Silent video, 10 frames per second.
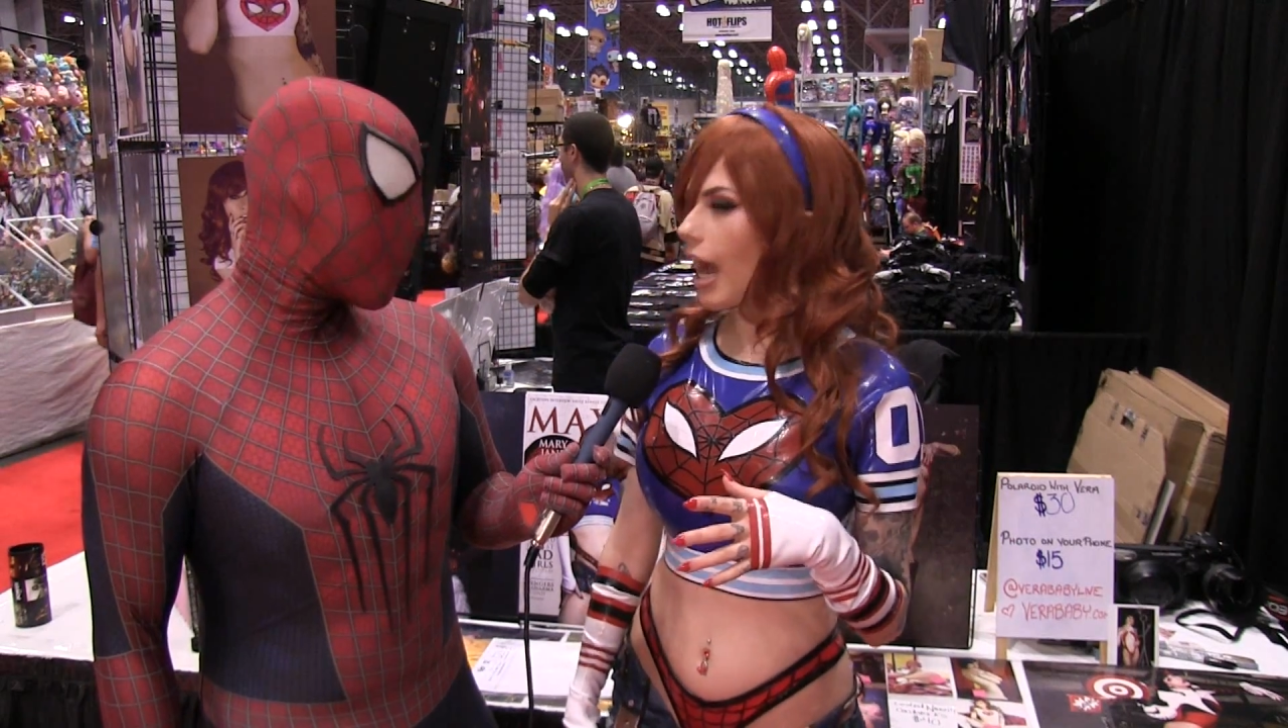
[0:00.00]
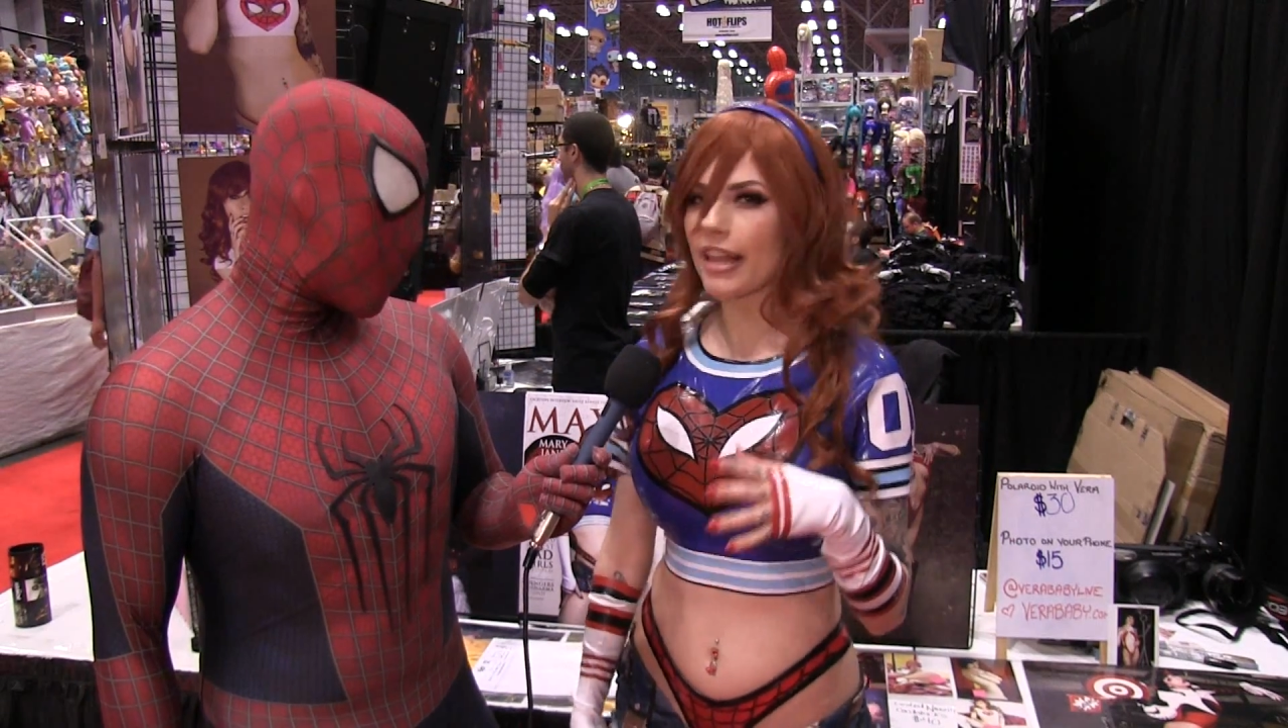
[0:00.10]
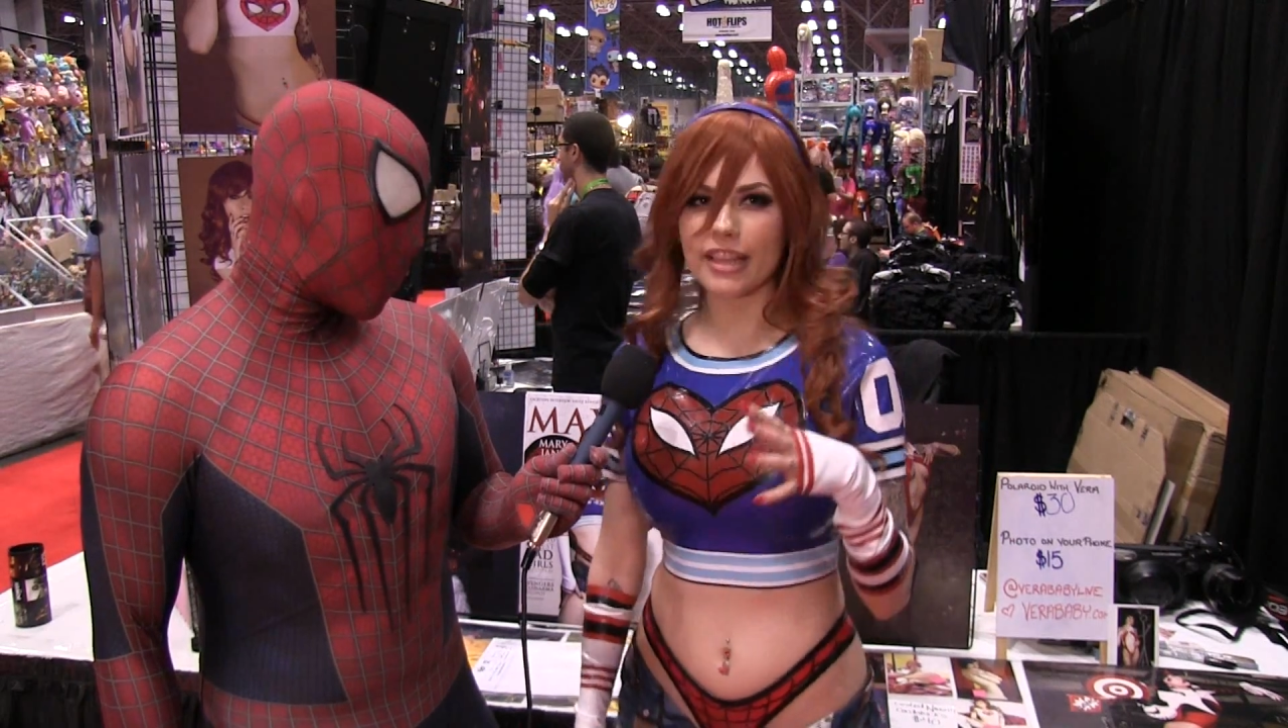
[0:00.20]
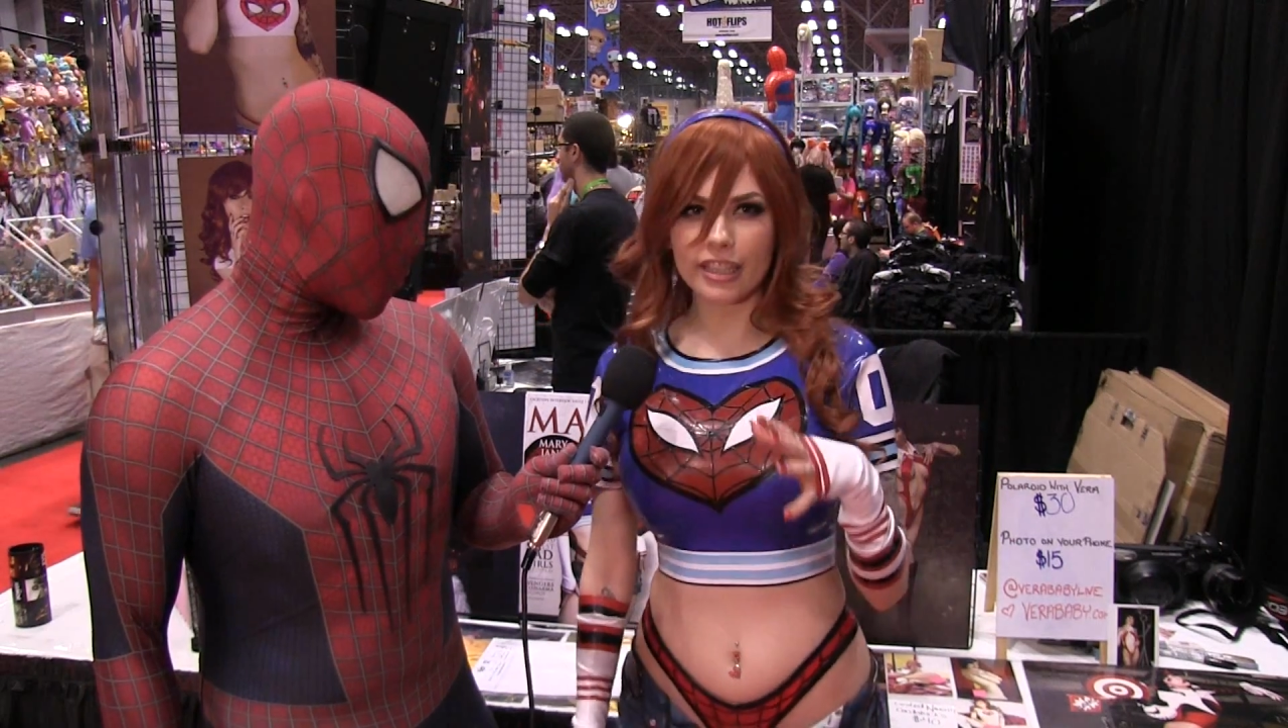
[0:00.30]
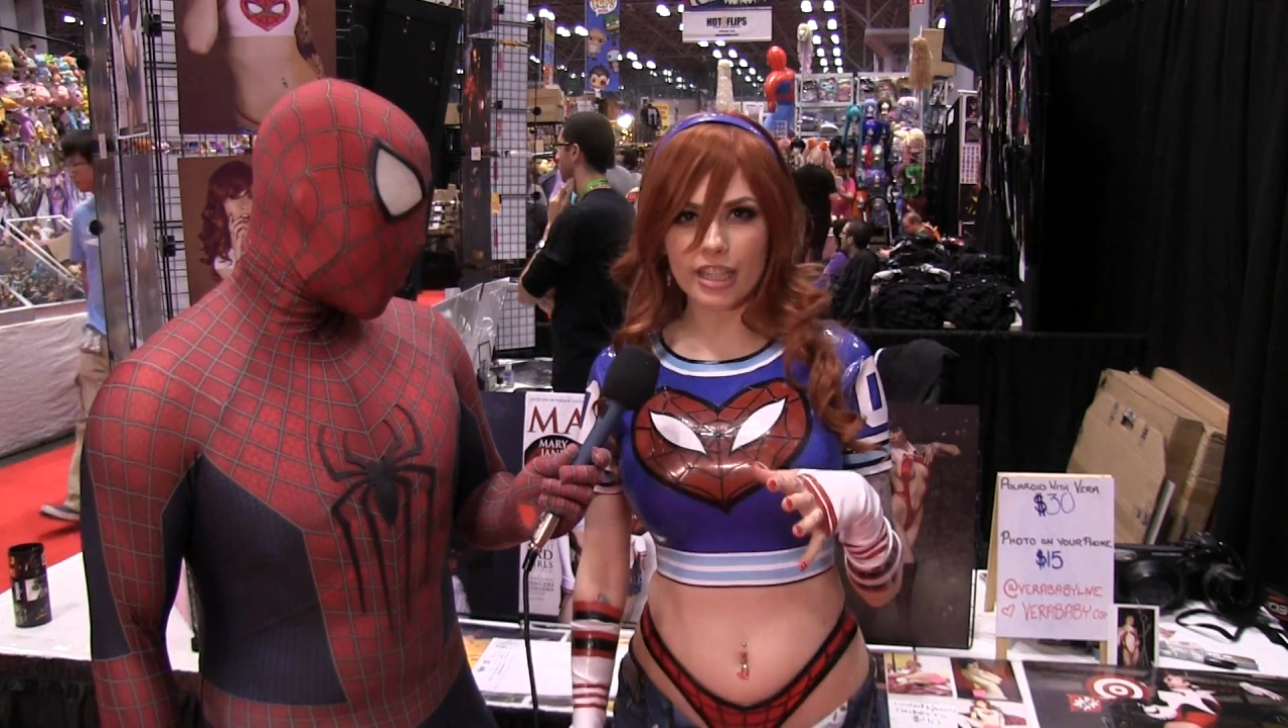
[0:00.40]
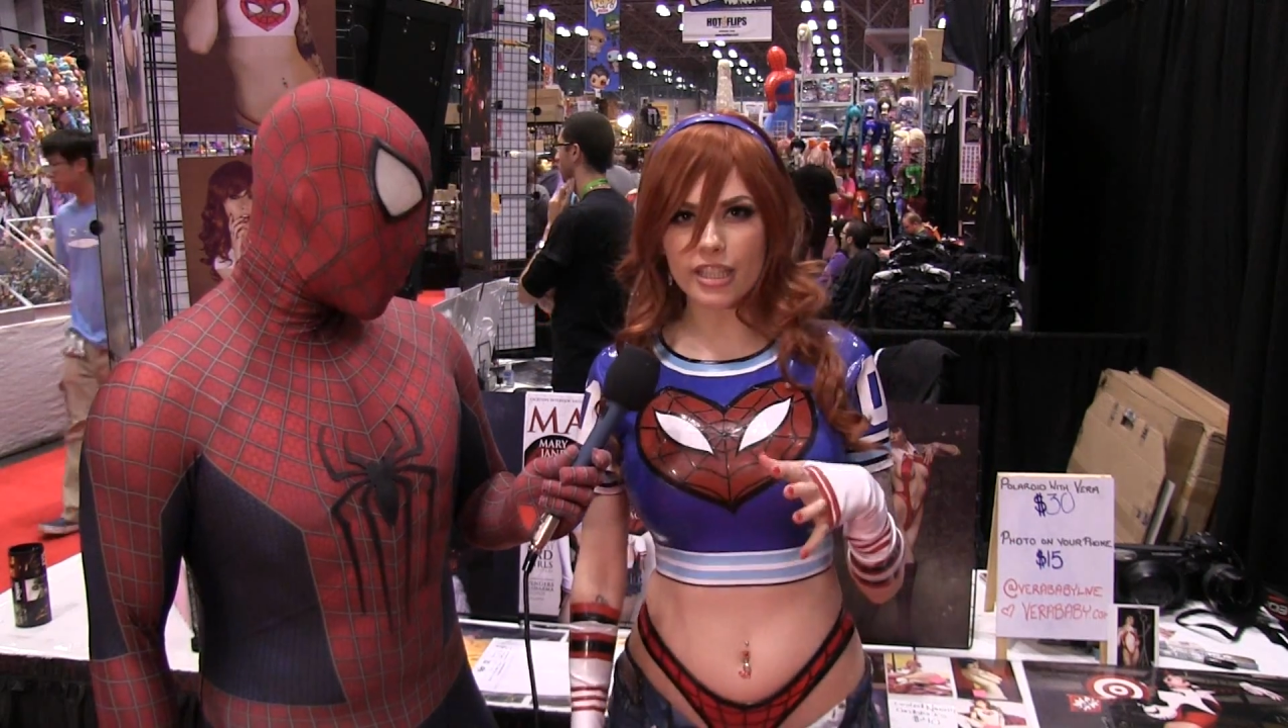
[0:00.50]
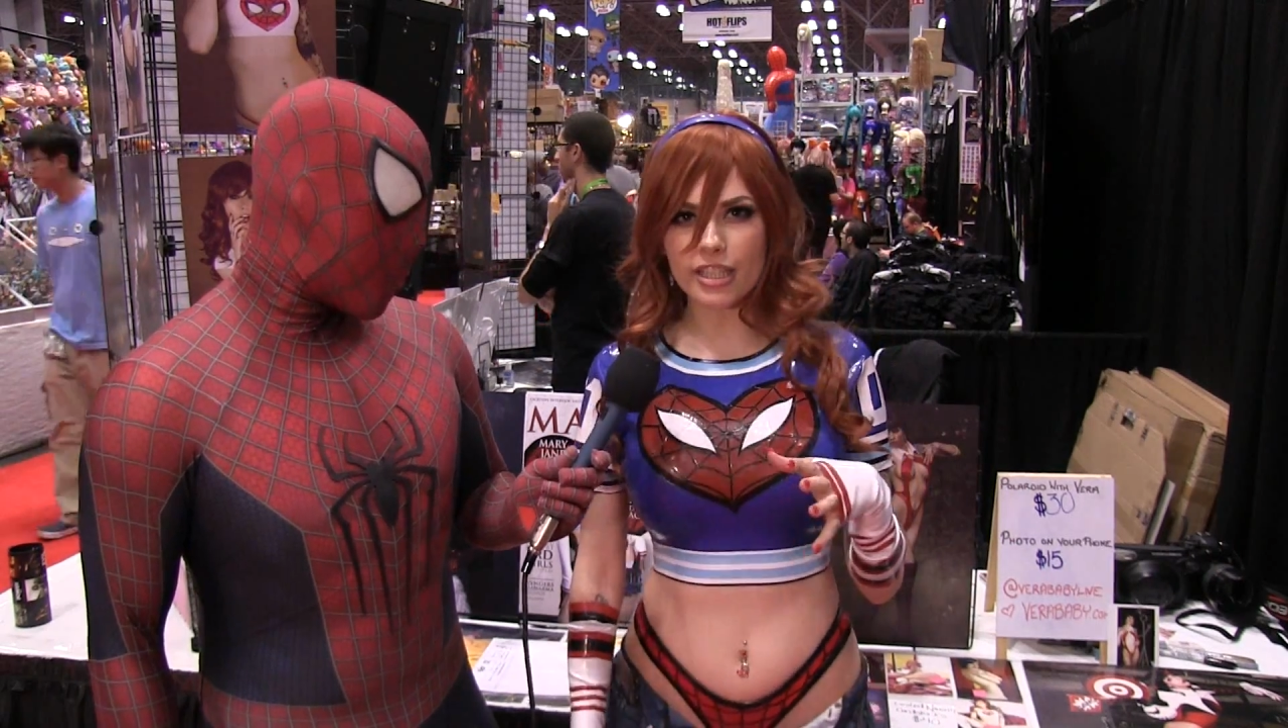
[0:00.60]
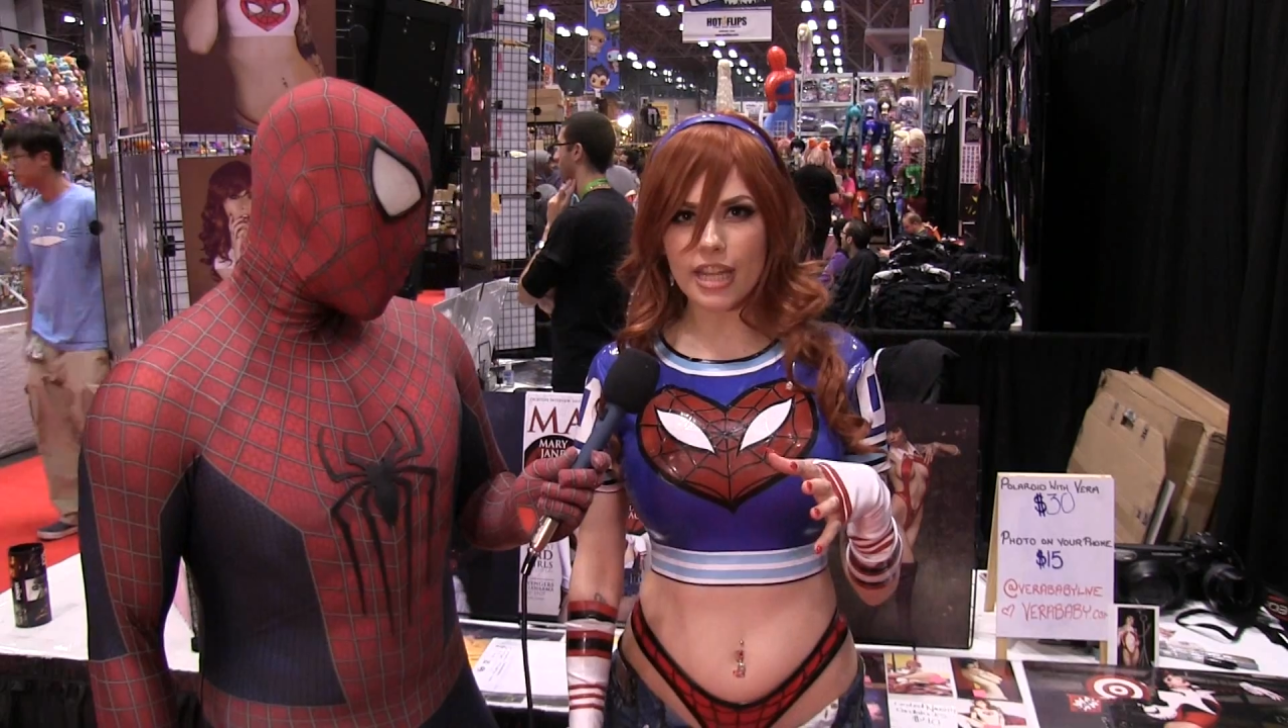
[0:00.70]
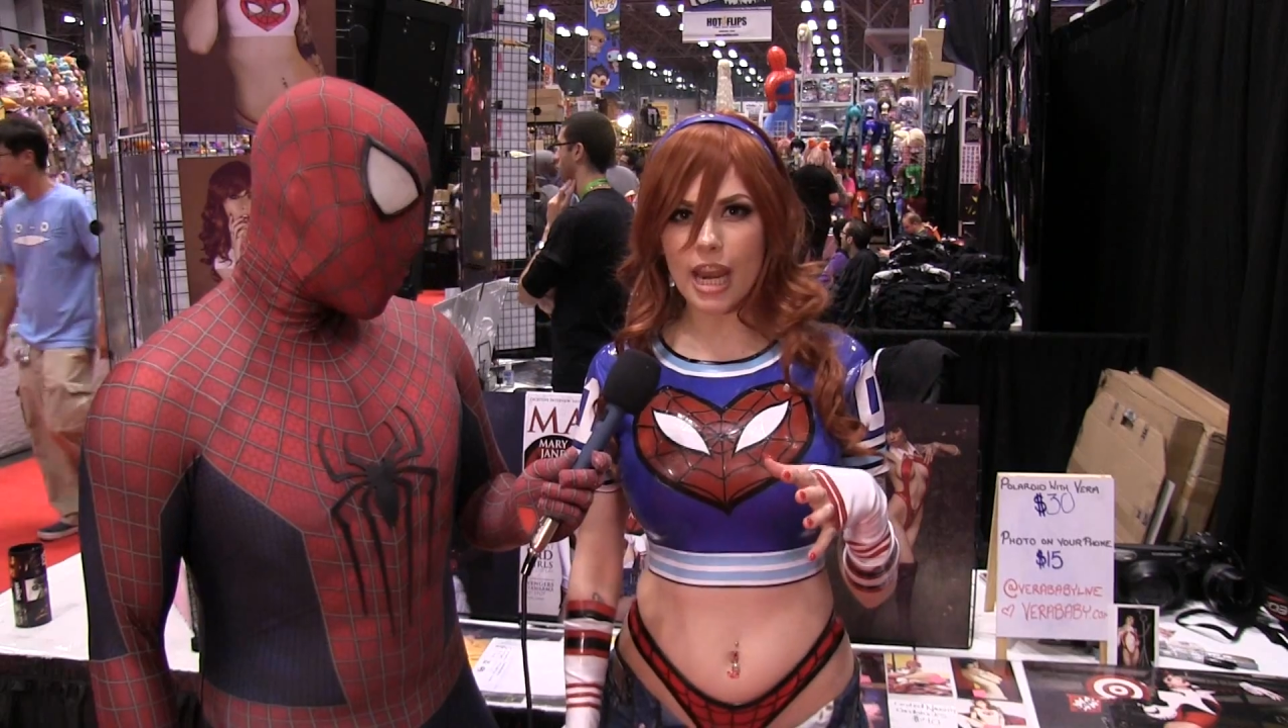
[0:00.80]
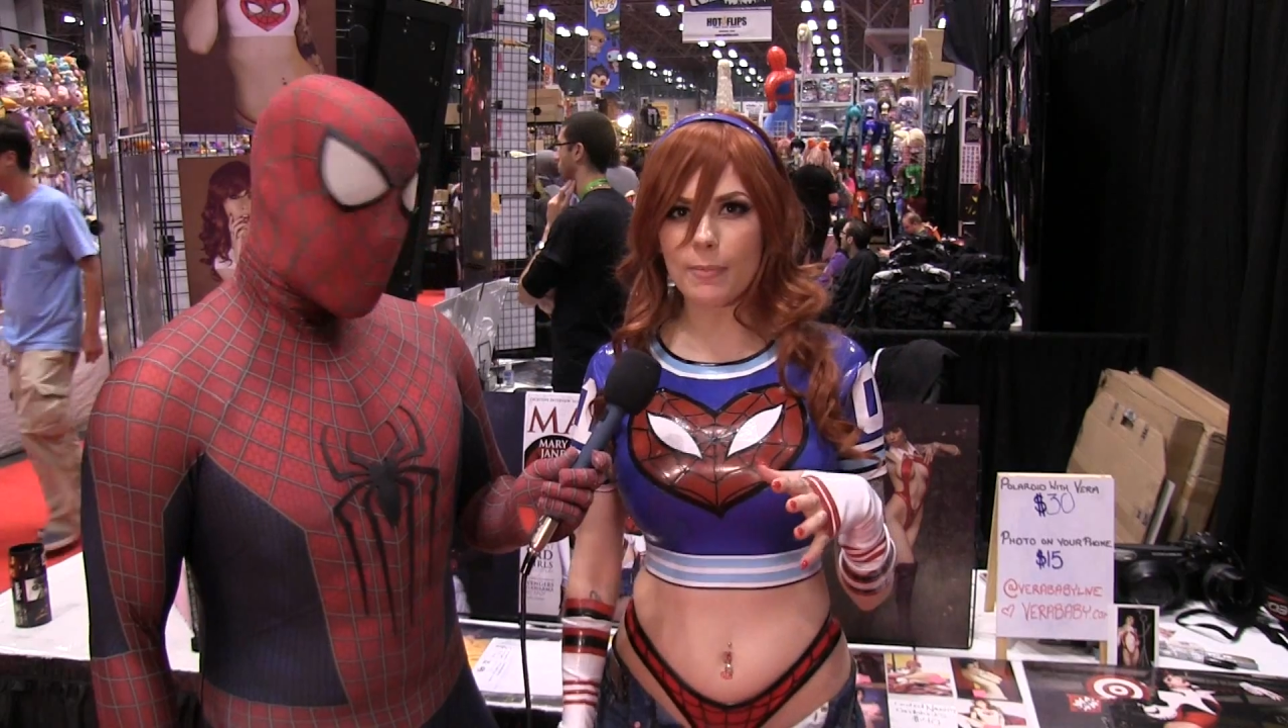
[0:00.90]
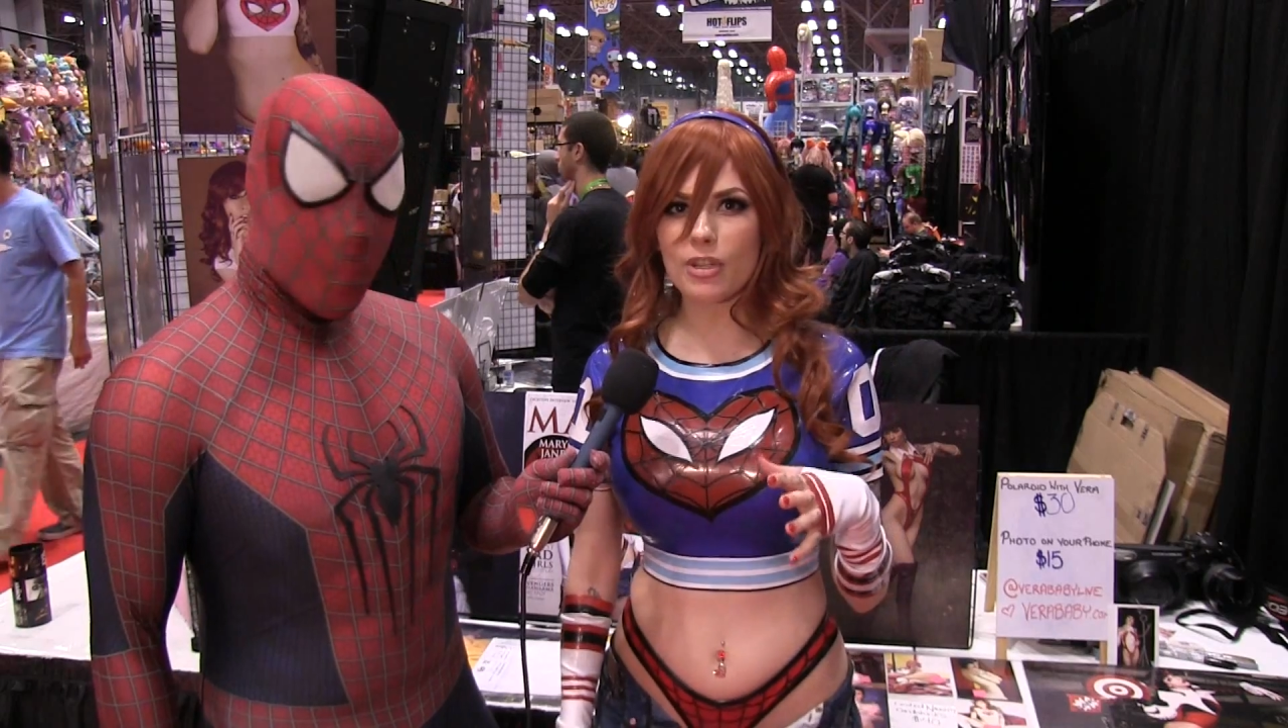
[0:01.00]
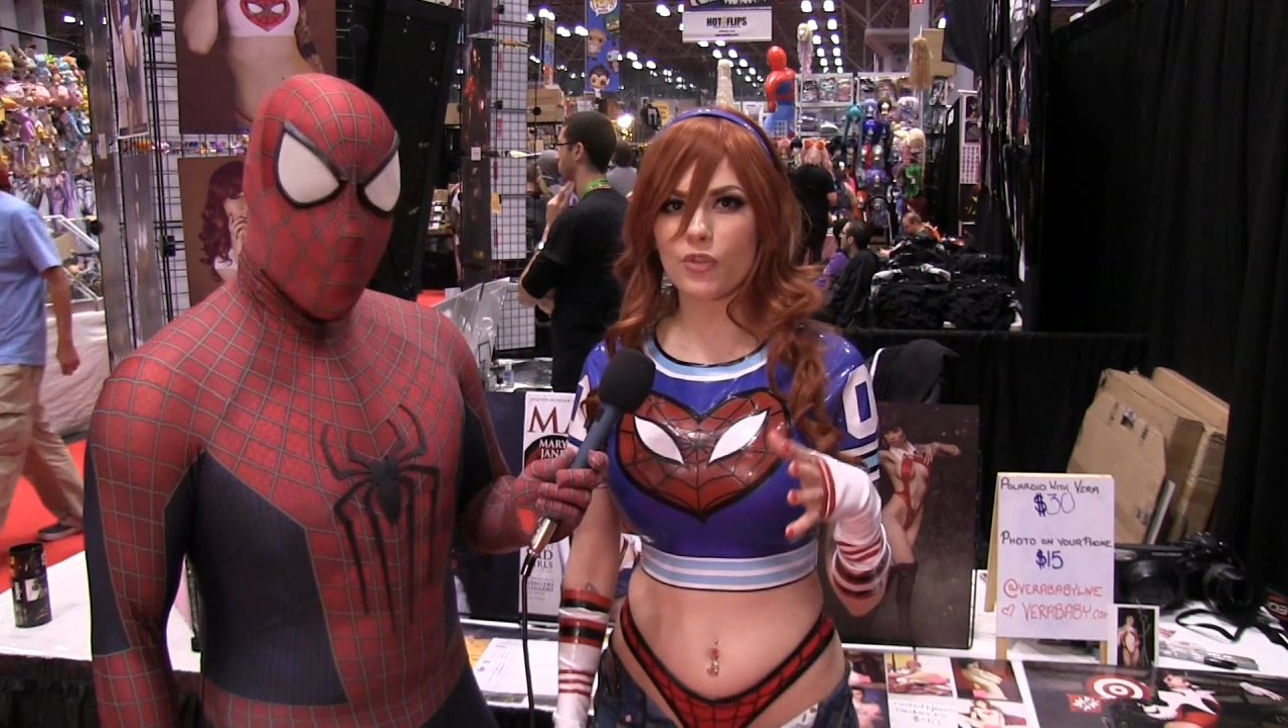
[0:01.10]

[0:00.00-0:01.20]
I think that's his name.